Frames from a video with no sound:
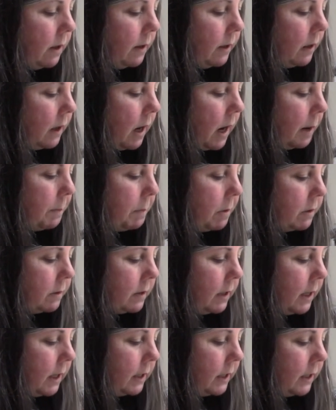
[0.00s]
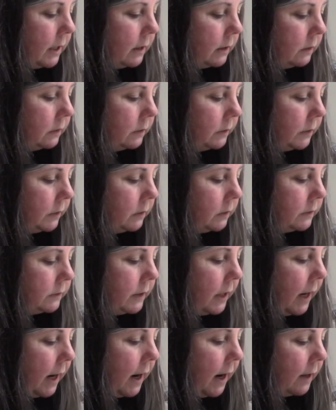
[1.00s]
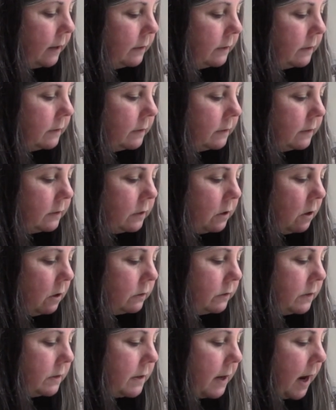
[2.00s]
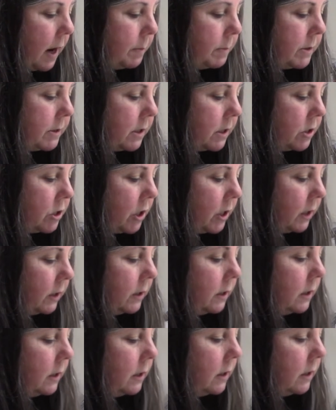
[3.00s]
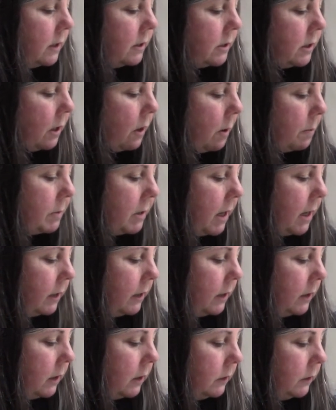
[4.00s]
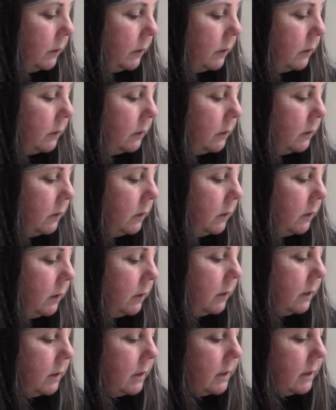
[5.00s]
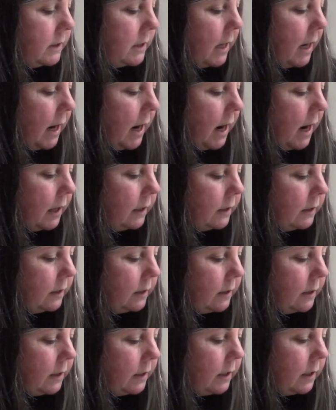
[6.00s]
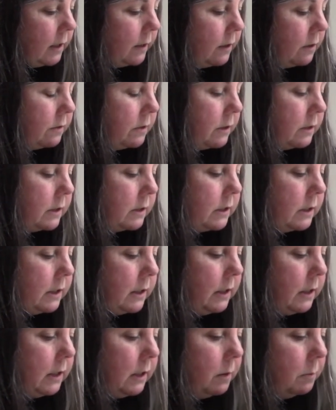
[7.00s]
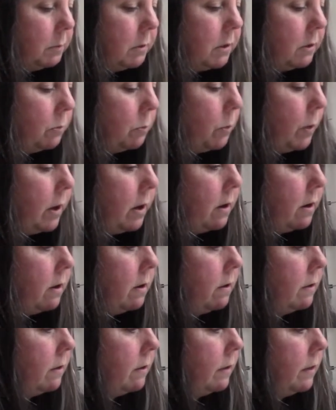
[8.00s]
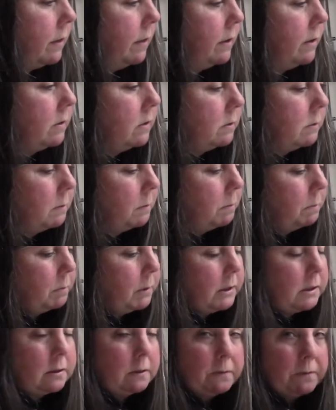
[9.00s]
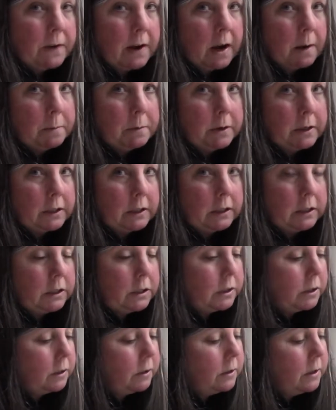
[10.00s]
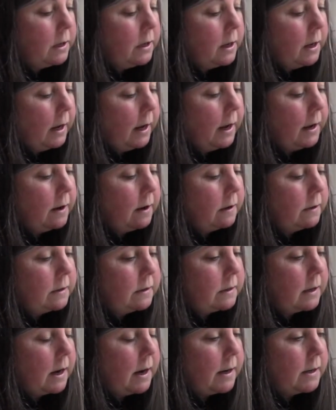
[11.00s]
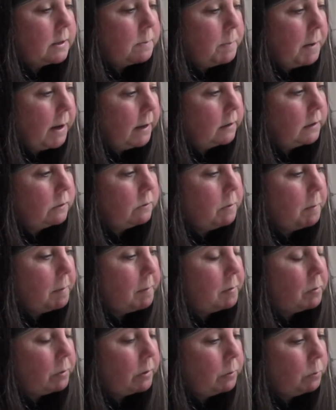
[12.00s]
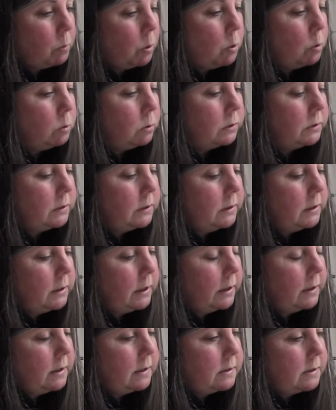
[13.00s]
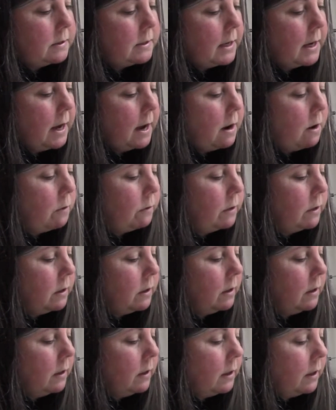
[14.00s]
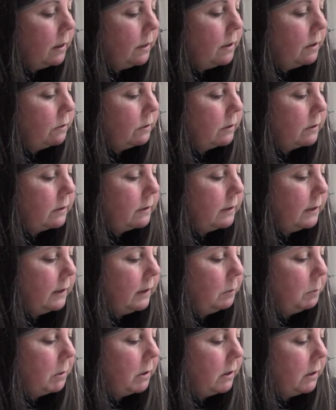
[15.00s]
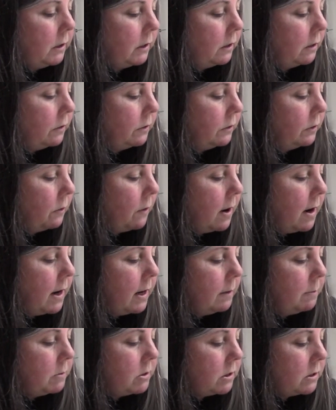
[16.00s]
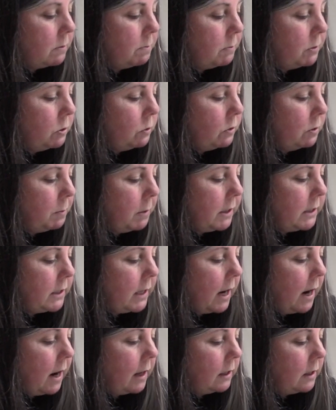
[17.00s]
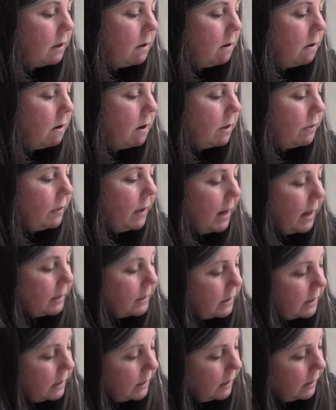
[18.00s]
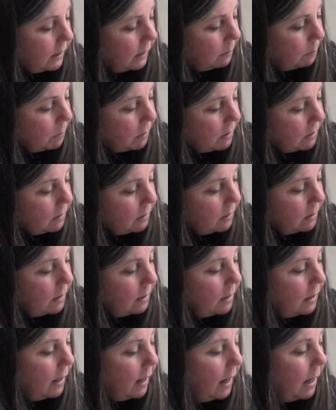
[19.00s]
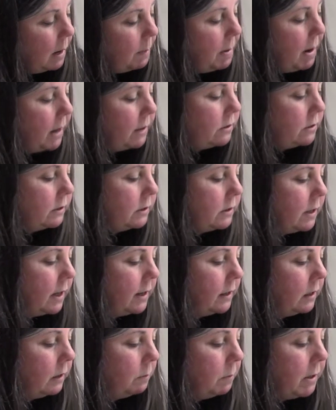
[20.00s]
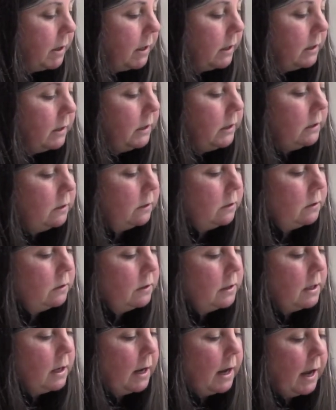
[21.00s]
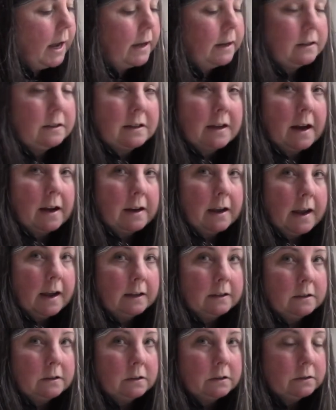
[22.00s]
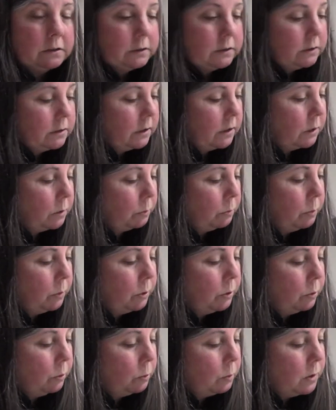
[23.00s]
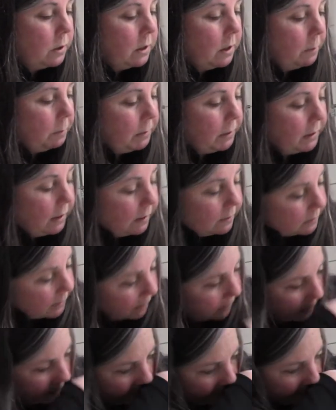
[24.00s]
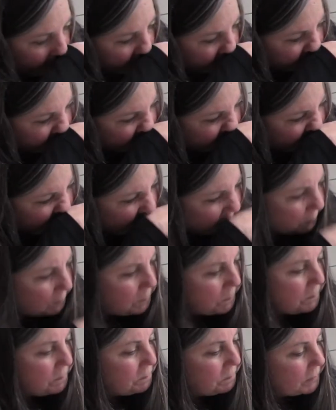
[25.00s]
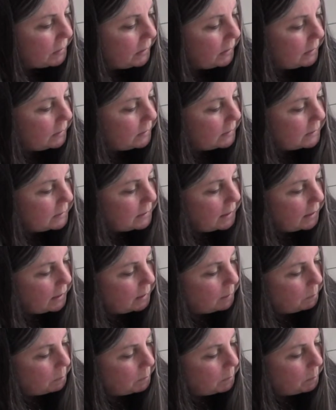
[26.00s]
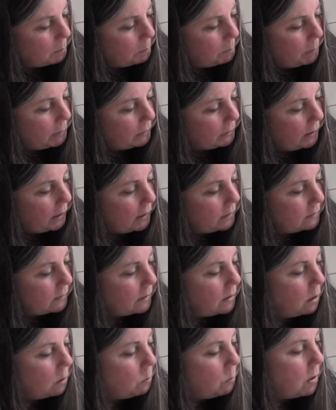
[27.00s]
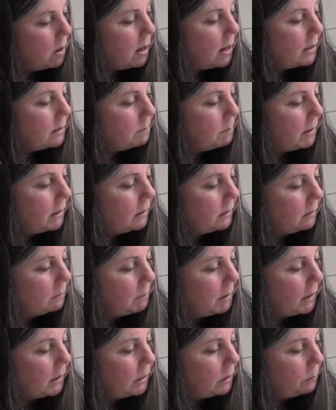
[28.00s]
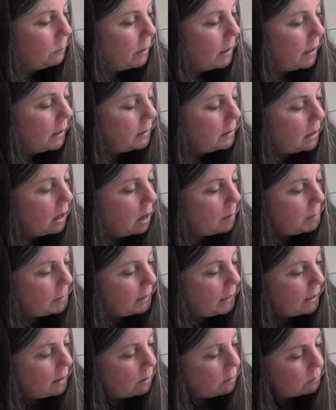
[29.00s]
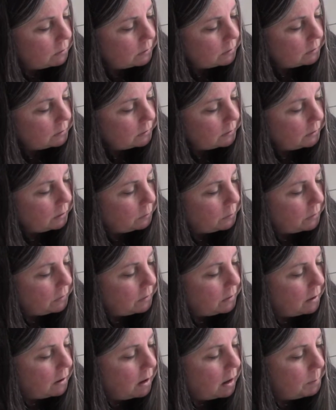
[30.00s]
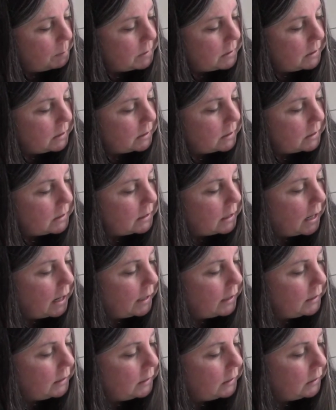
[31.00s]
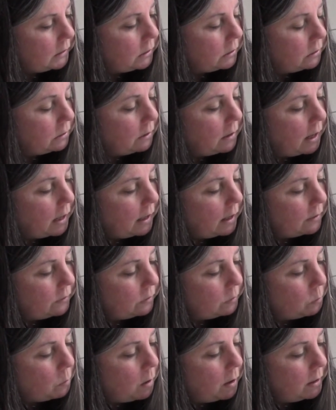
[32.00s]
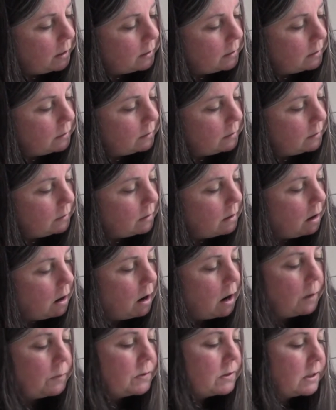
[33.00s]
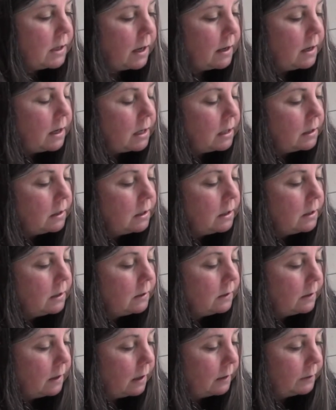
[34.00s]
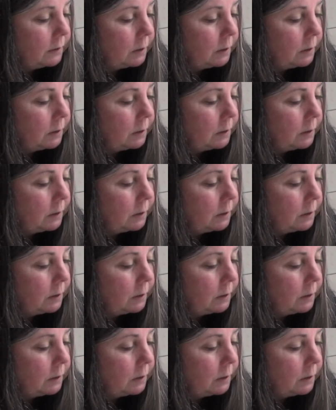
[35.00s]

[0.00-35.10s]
I'm taking little tacks called stab stitching. So I'm taking a little tack. There's a seam where this piece of fabric here and our sides met, because remember we rolled this down. There's a seam in here, so I am just doing my tack on that seam, and I'm actually taking my needle at a diagonal through, because I don't want to go in the same place. I don't want my thread coming out, on the opposite side here. I actually want it offsetting a little